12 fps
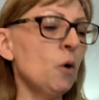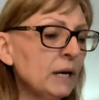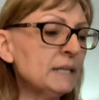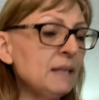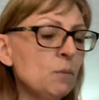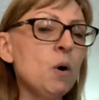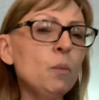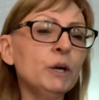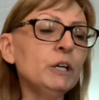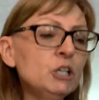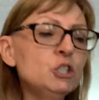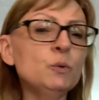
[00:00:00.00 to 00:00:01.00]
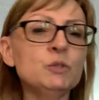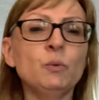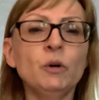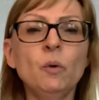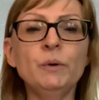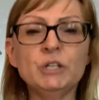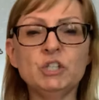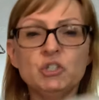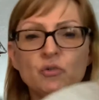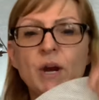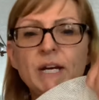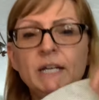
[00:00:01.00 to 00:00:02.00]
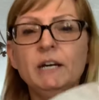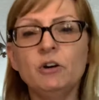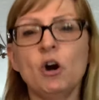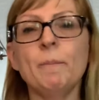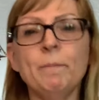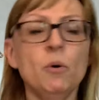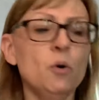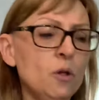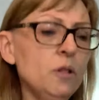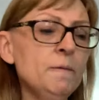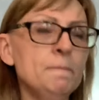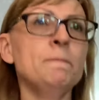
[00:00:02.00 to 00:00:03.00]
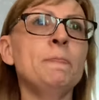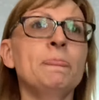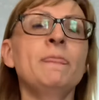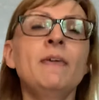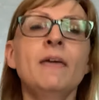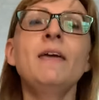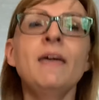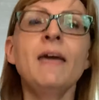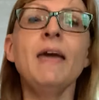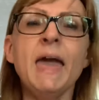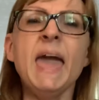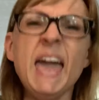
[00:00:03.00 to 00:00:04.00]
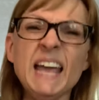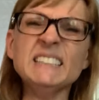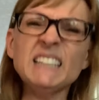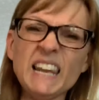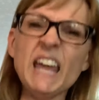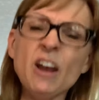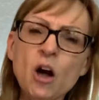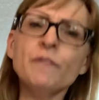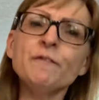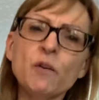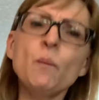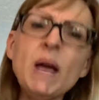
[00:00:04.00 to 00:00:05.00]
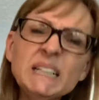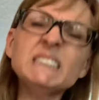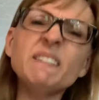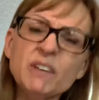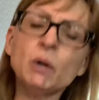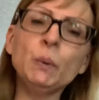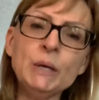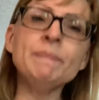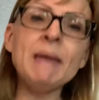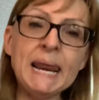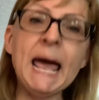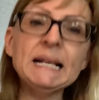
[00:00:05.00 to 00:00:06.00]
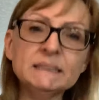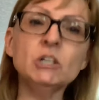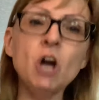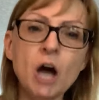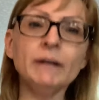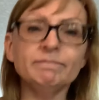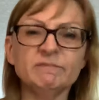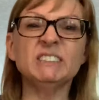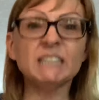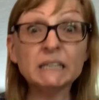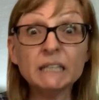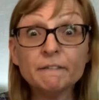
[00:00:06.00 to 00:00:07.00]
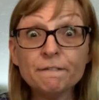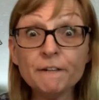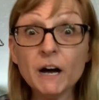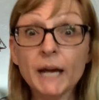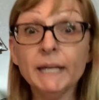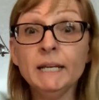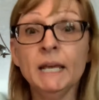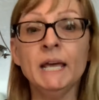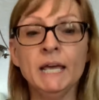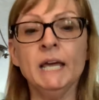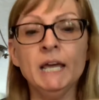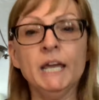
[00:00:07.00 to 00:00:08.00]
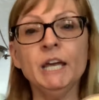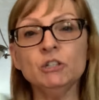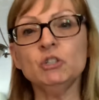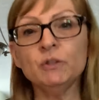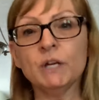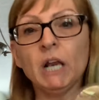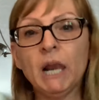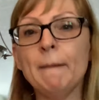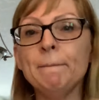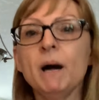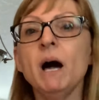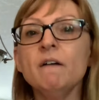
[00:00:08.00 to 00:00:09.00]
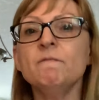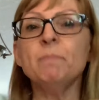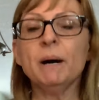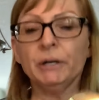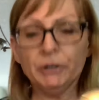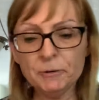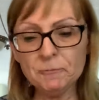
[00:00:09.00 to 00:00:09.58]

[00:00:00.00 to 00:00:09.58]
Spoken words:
because then what we're gonna do is we're going to strain it in our bowl and to let out the rest of the cream that has not solidified into the clump of butter.